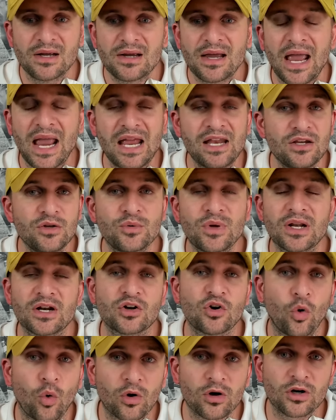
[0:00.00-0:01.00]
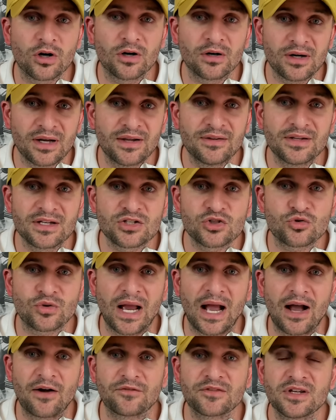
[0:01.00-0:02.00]
and you get a corner in this
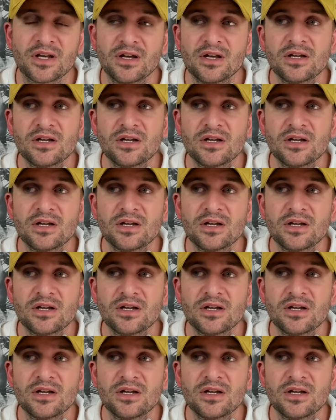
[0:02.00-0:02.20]
draft.